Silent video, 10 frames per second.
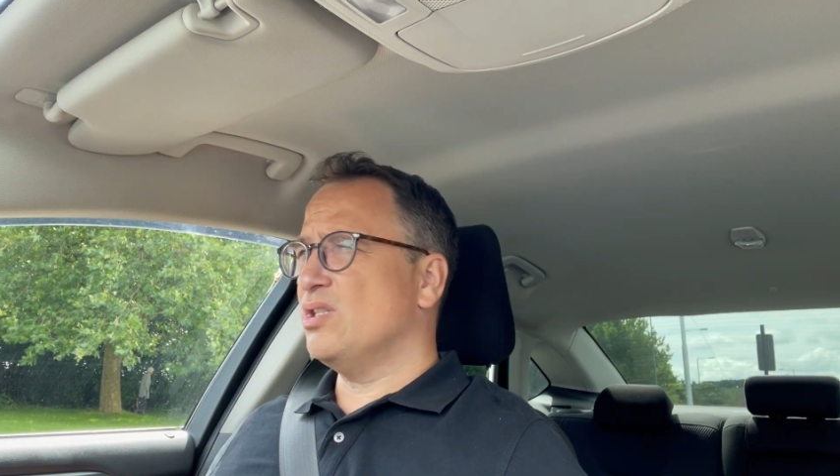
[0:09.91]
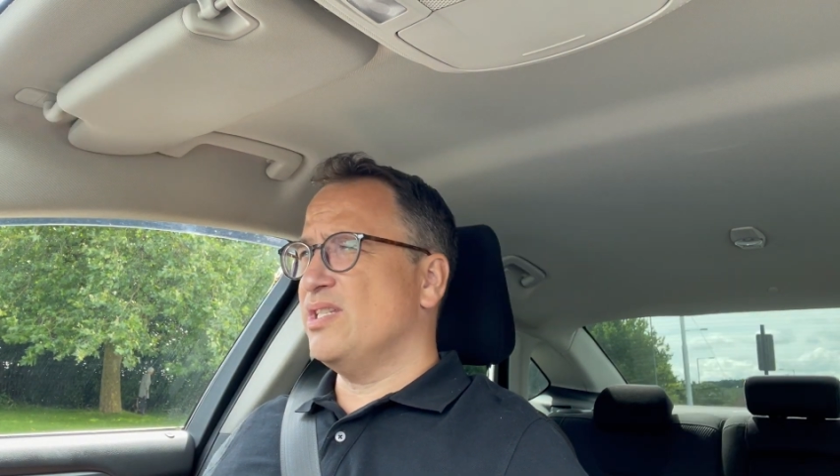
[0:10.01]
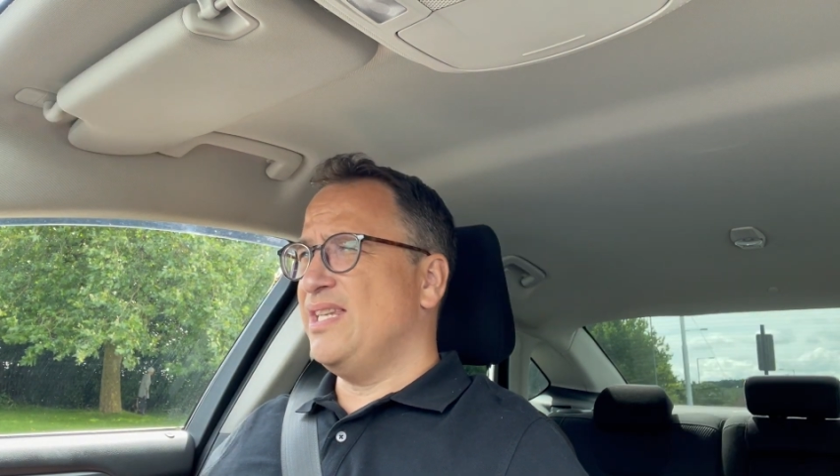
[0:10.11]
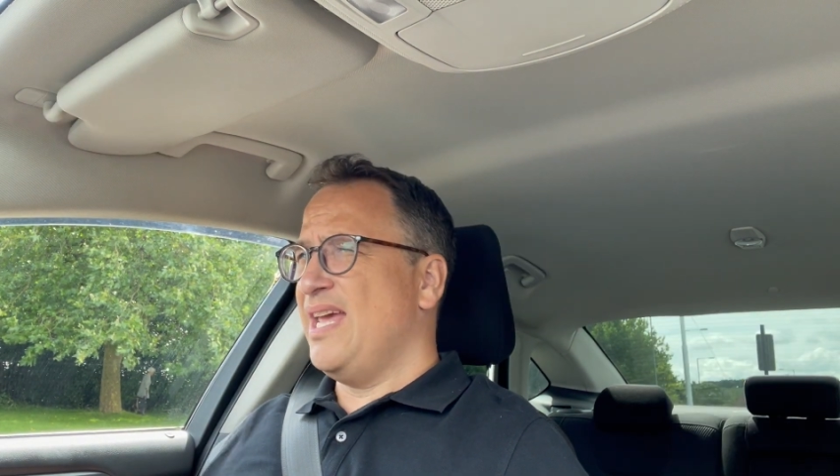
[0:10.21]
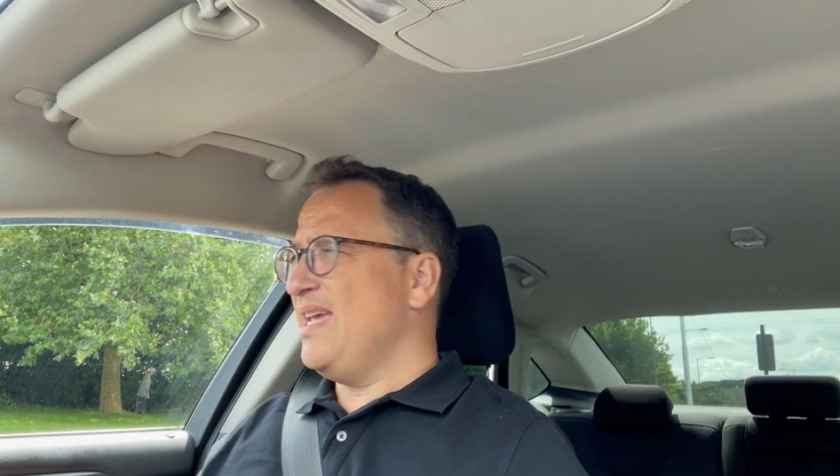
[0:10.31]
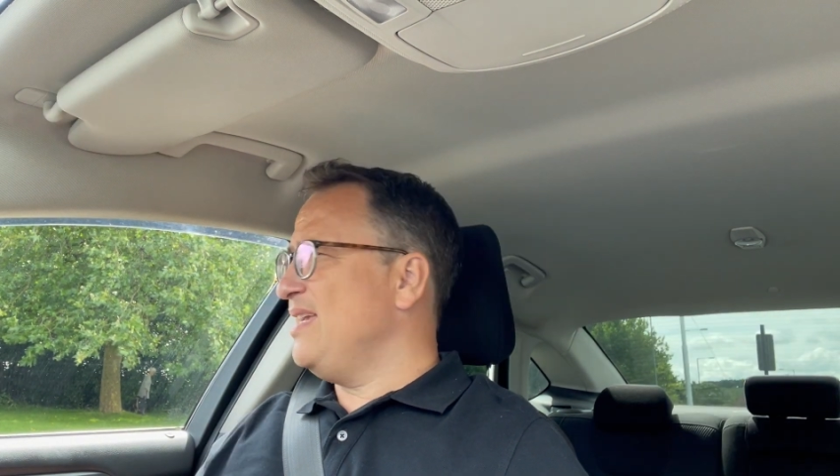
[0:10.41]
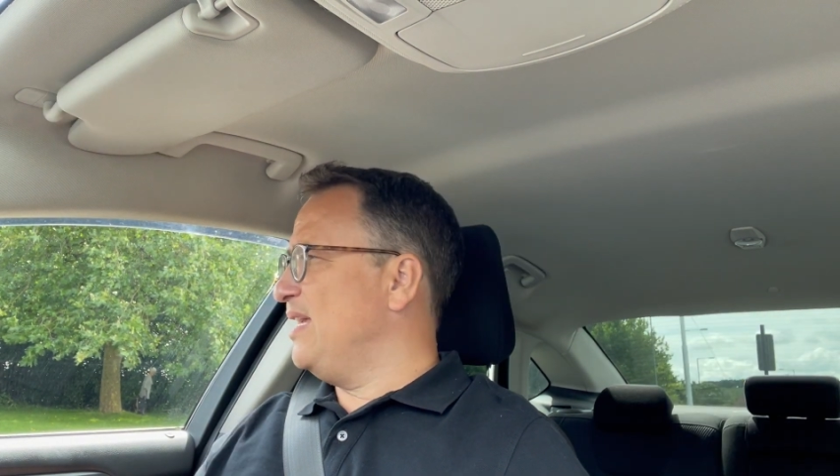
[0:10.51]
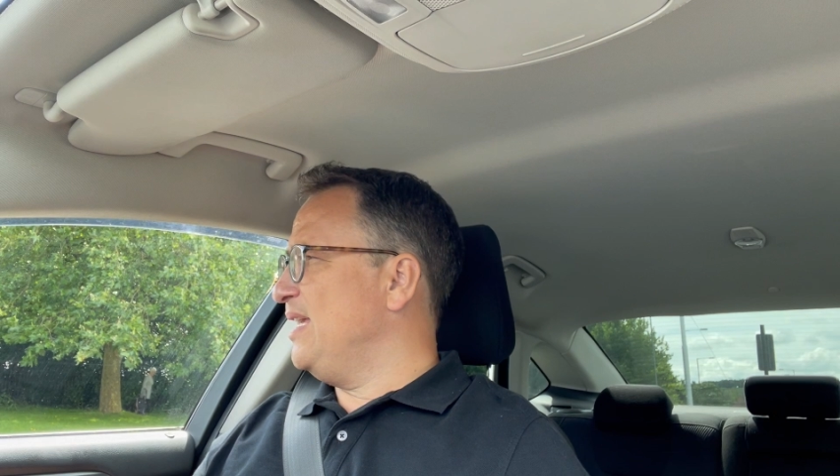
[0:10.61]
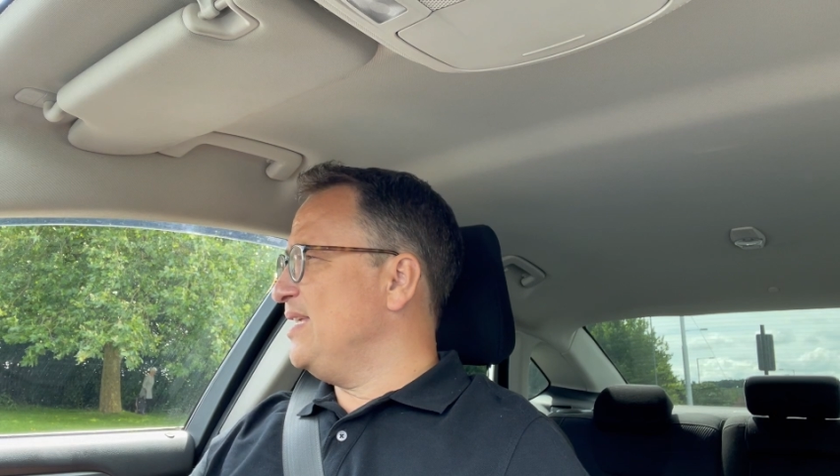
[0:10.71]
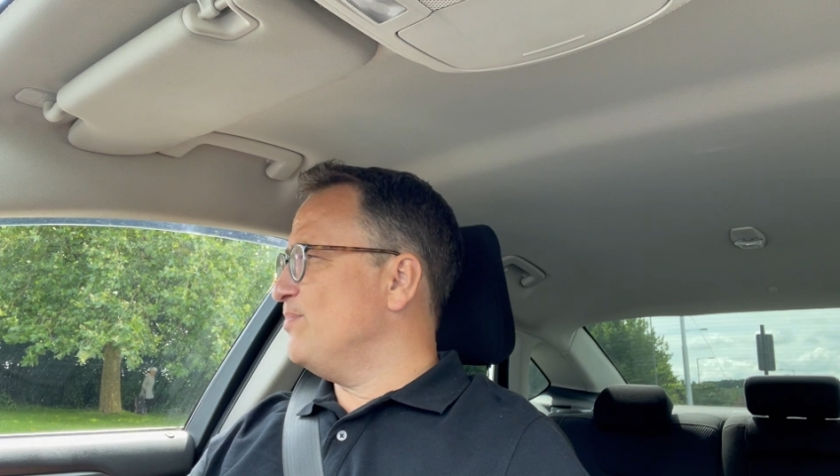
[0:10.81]

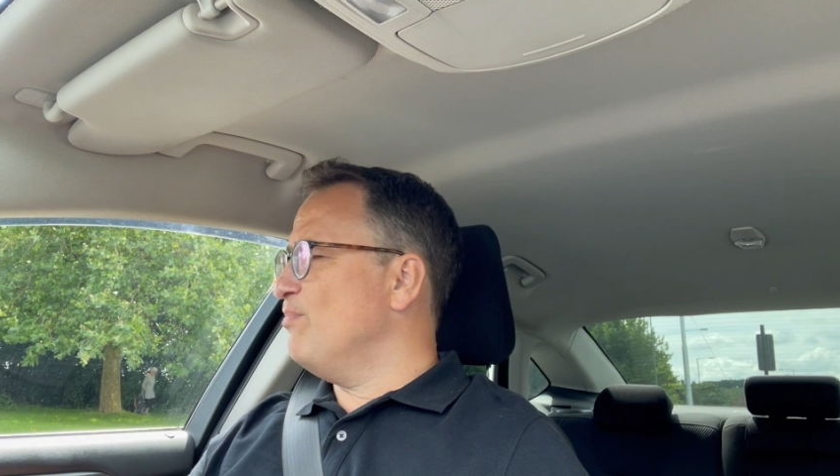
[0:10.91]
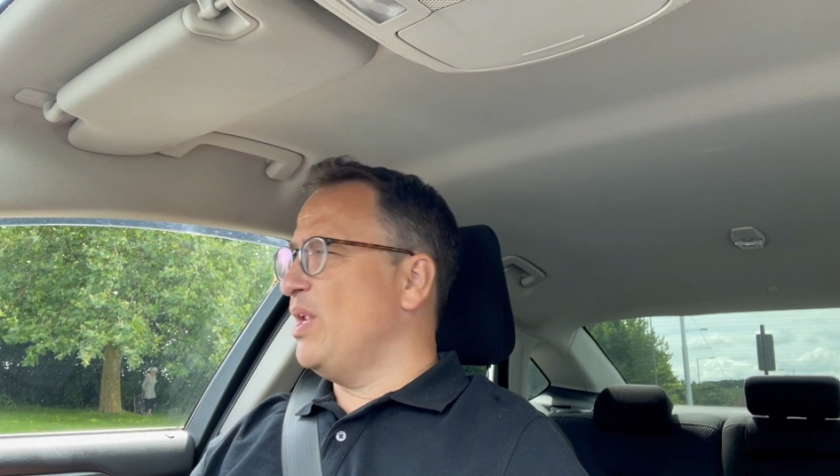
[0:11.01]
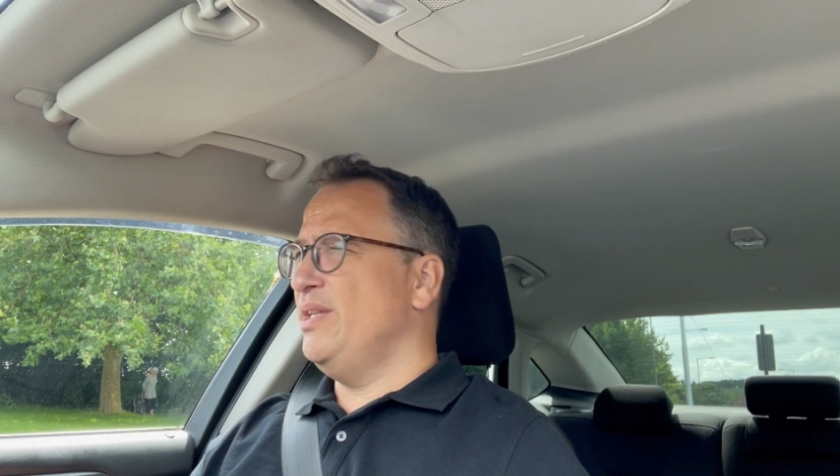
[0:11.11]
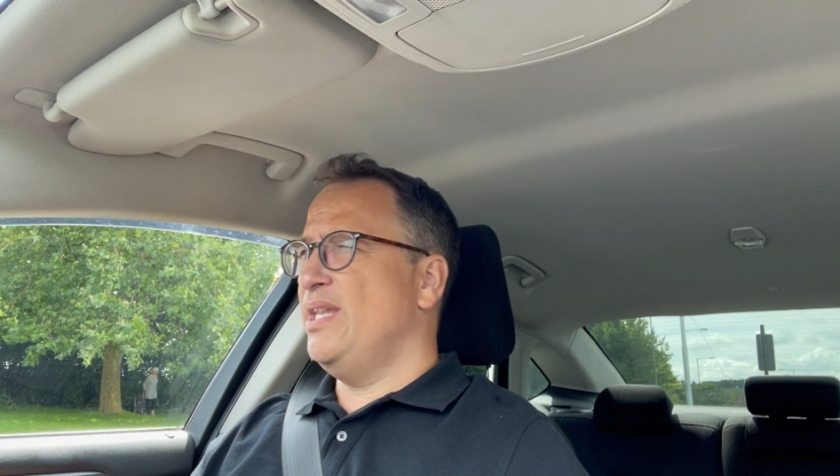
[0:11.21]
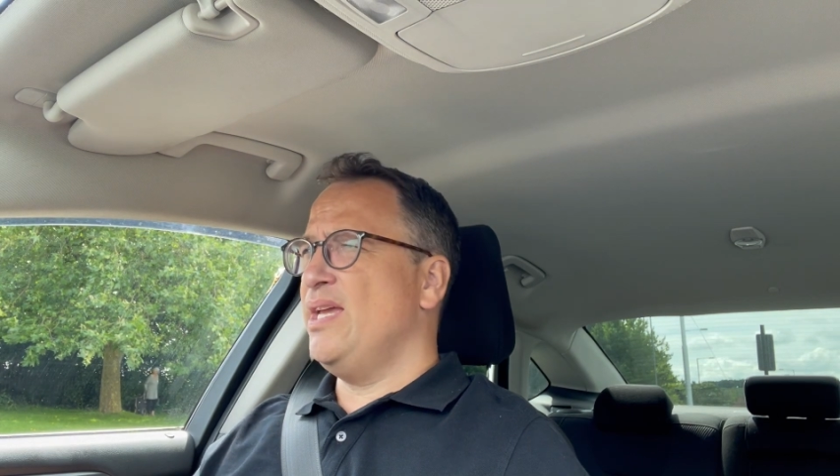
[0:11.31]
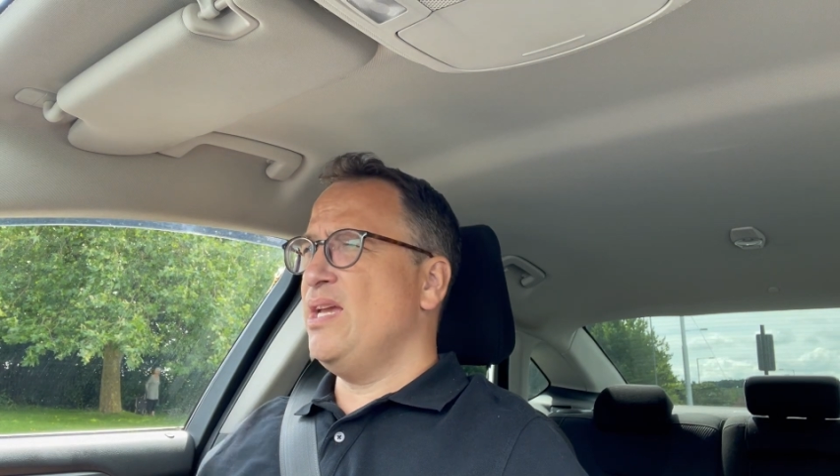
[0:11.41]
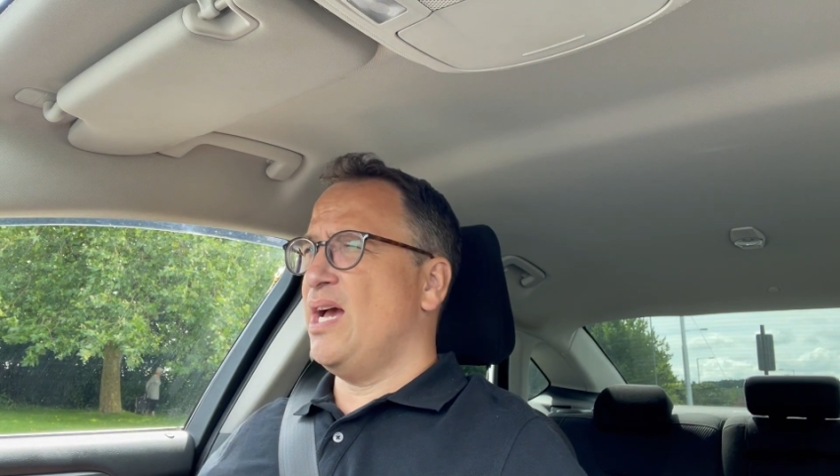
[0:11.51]
Today is Monday